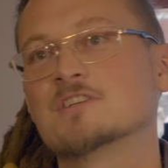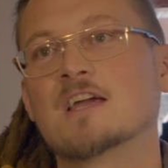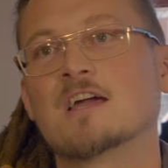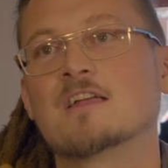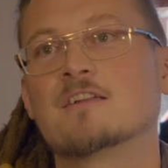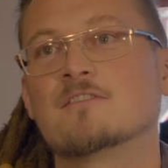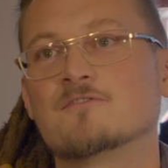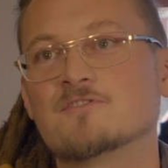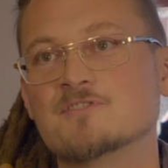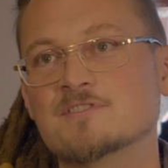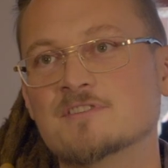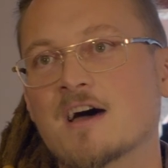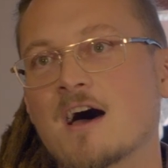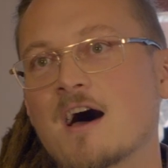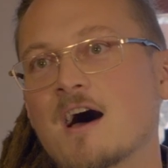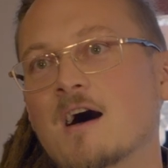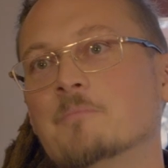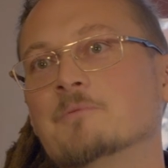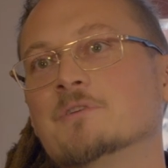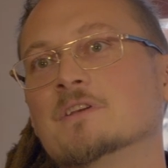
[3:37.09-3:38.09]
kind of
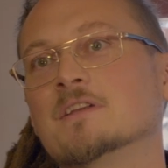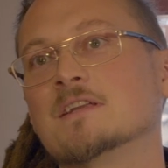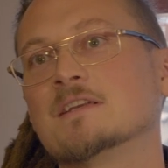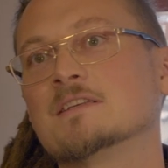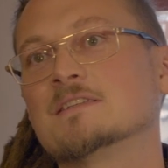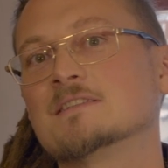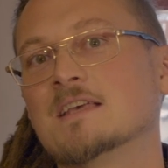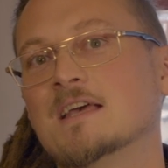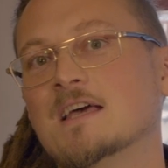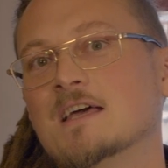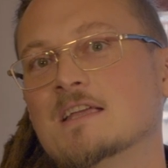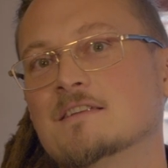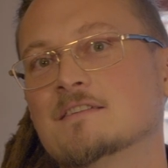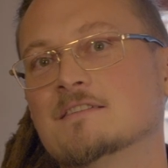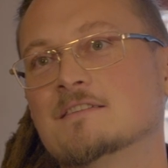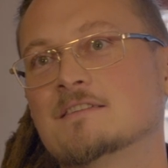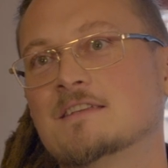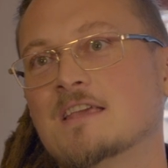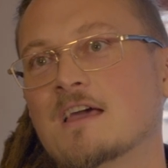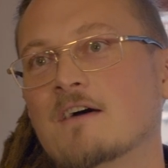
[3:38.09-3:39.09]
stopped and I said,
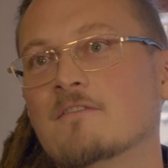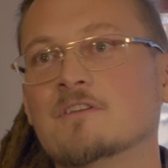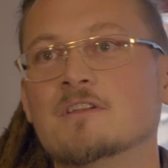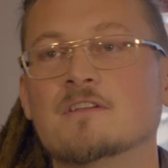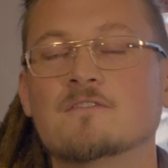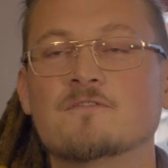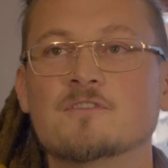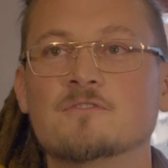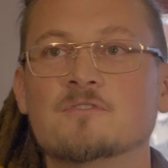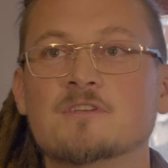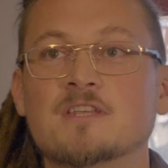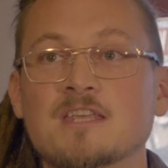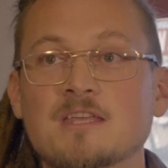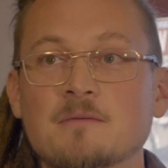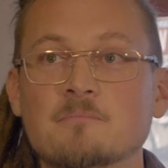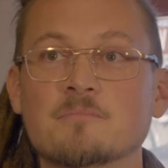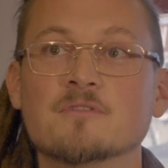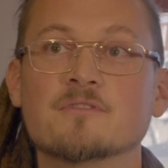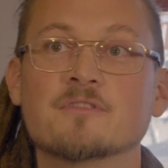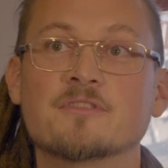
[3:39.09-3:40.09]
Kevin, if you
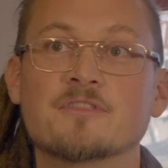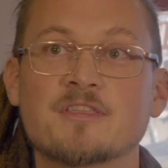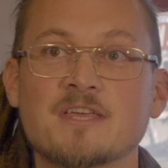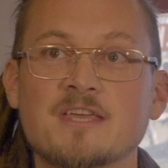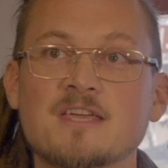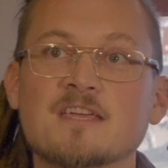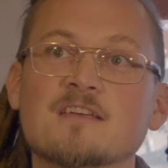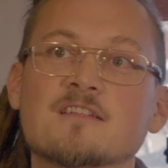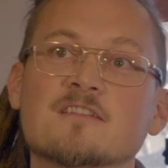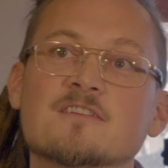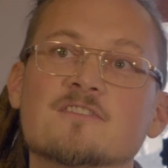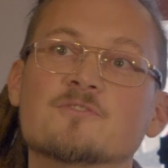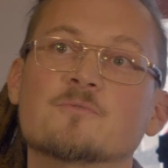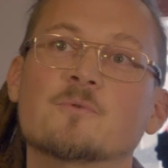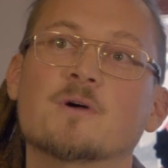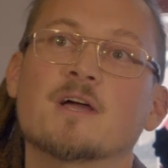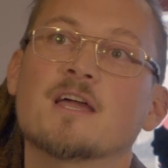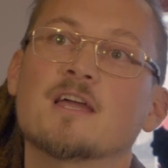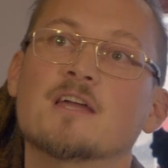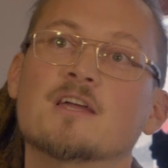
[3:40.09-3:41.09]
keep thinking this
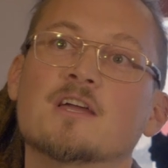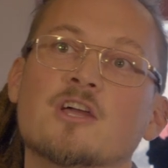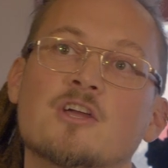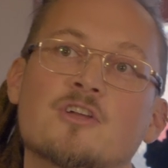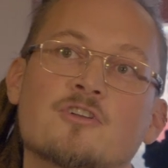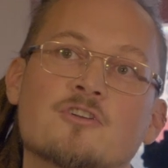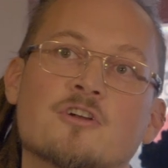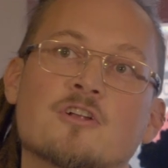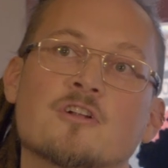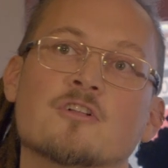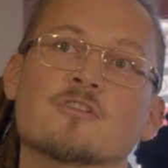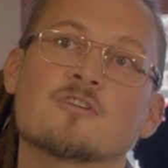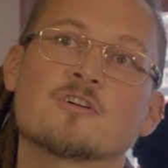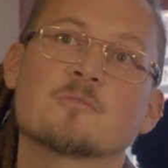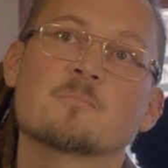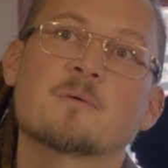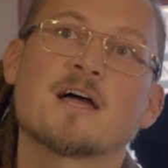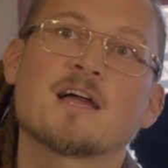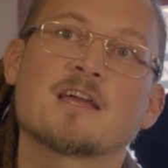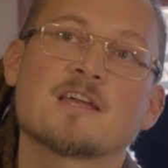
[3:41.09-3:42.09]
way, you're gonna
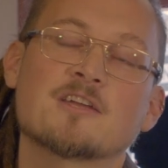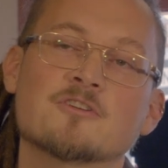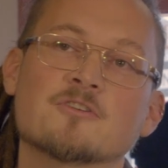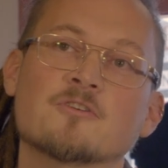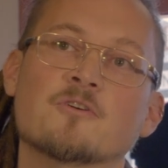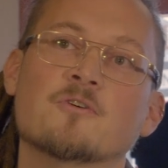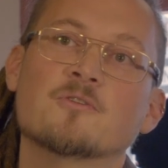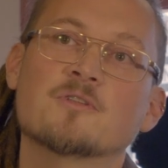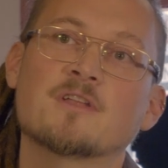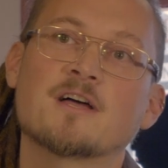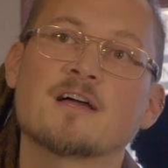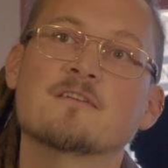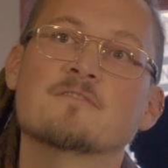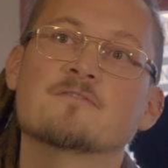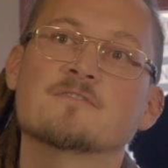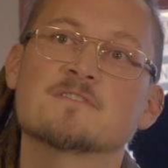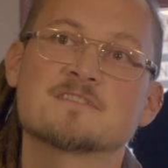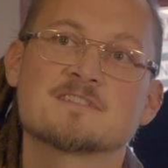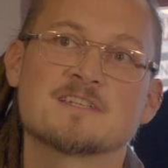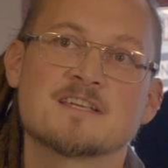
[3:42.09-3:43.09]
look back at your whole life
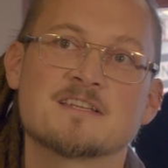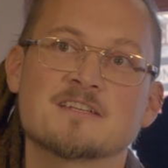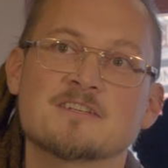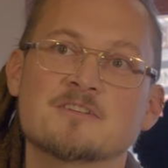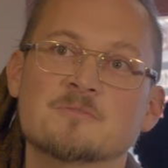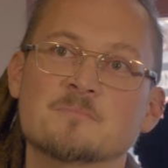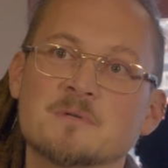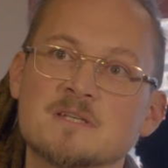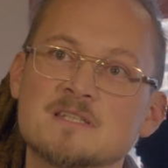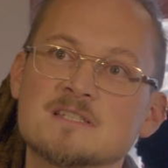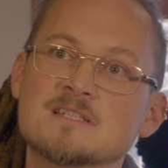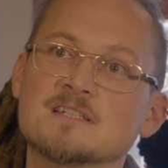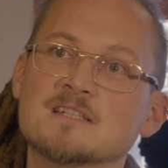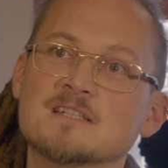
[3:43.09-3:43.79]
and say that you missed